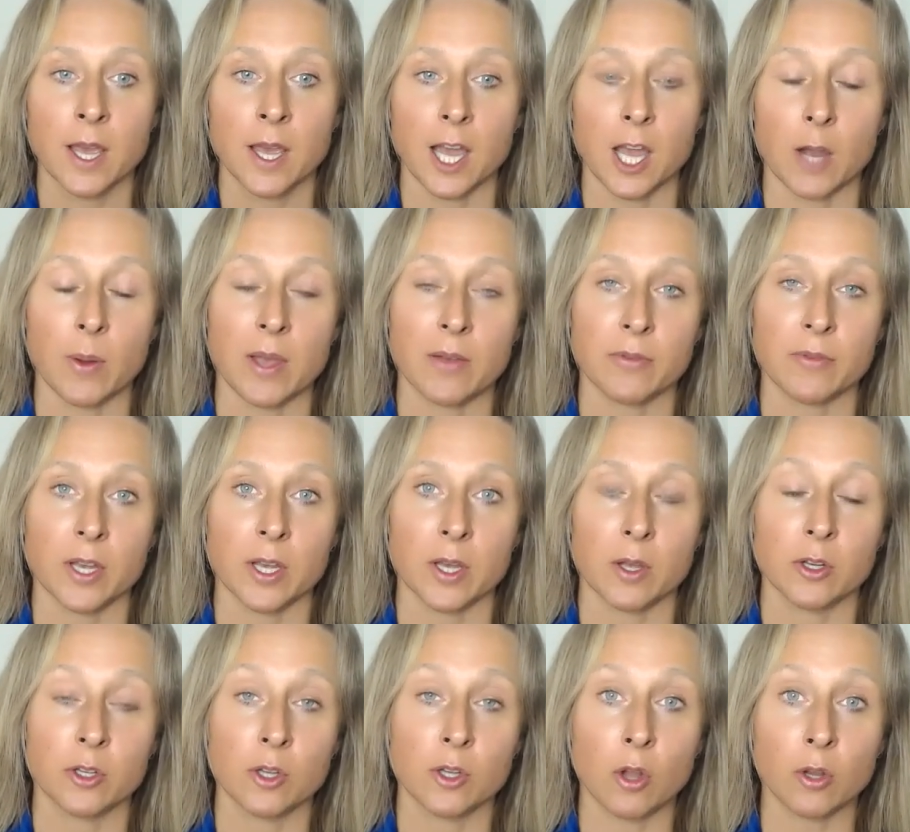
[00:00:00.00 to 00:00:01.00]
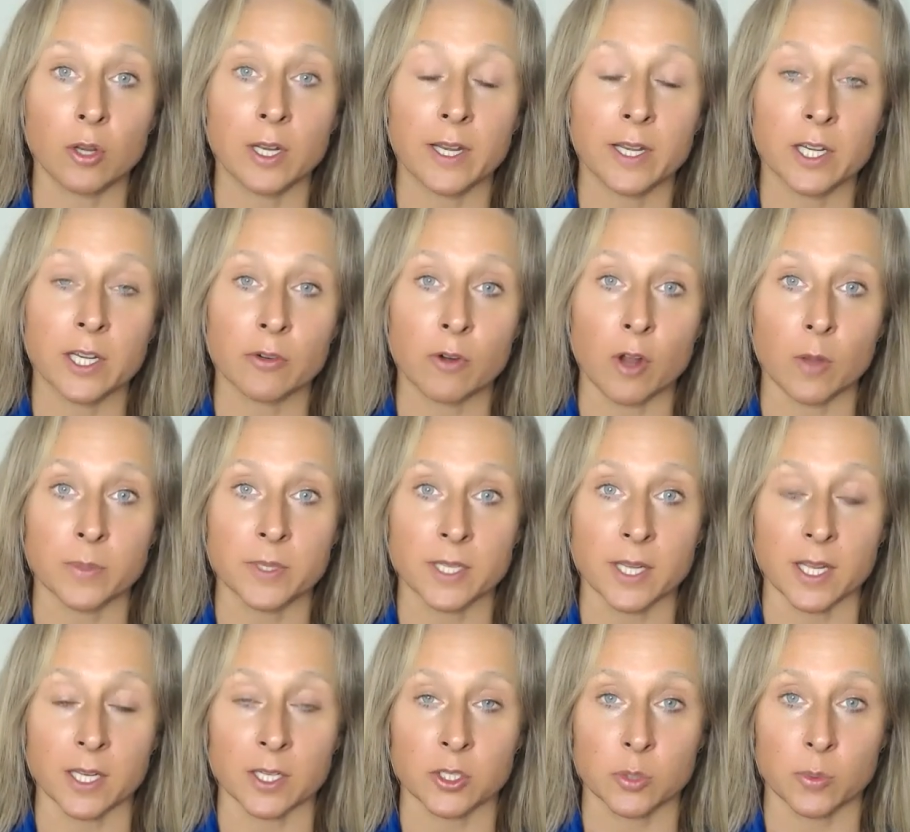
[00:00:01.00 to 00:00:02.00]
However, nonlinear
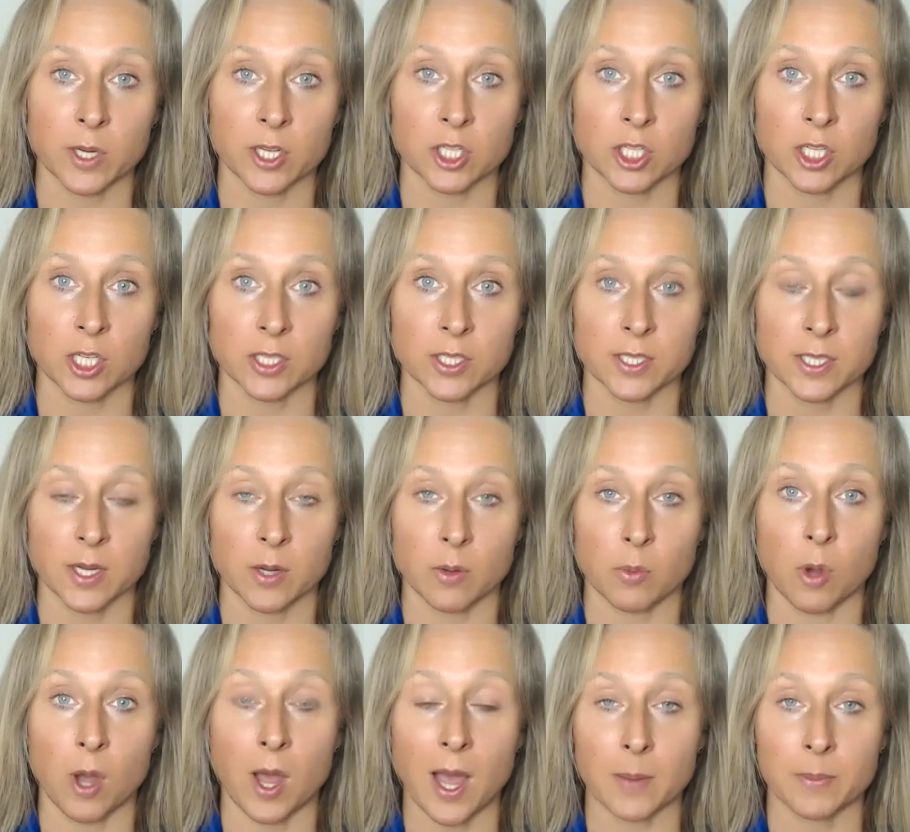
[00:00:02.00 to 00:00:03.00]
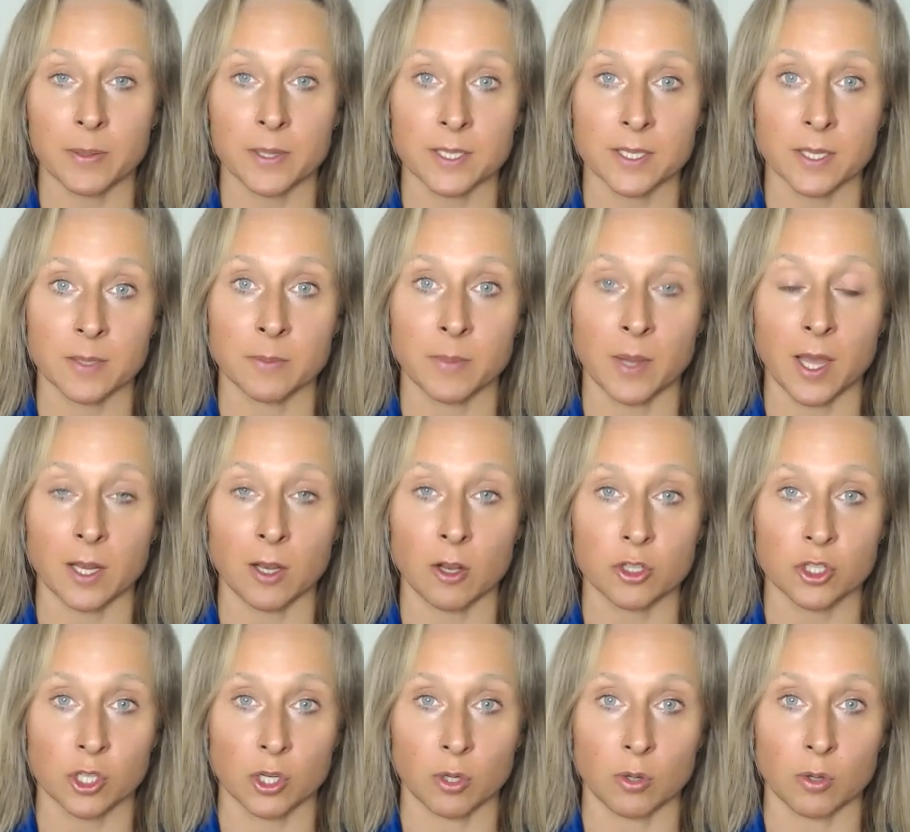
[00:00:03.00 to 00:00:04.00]
optics, which is what happens in
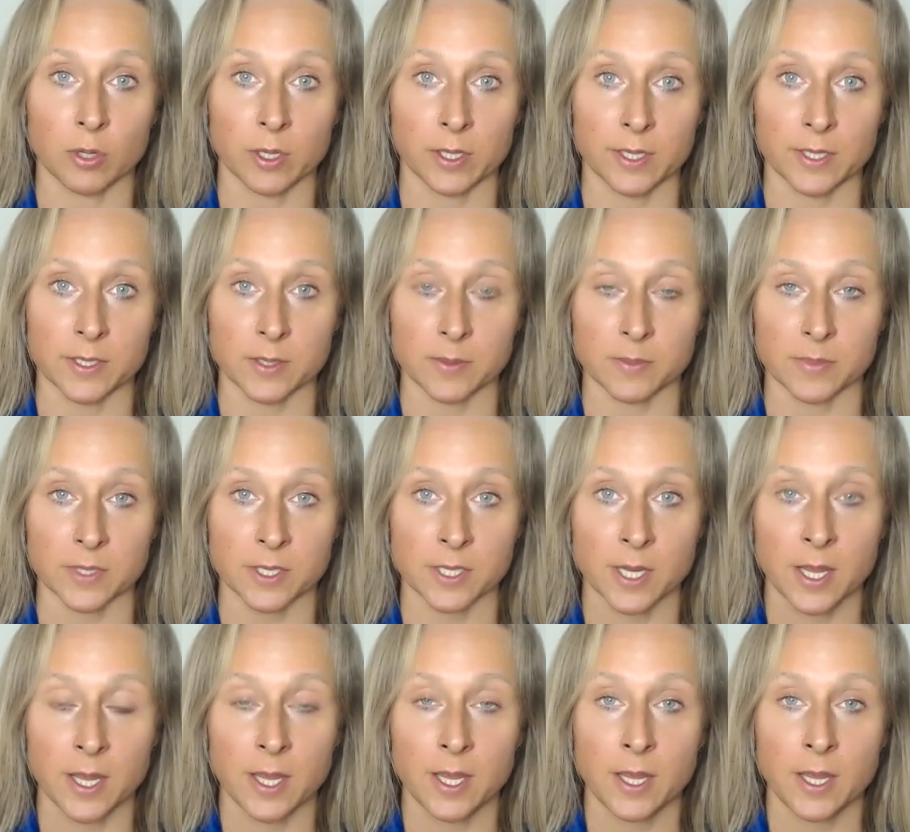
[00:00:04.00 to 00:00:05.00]
biological organisms,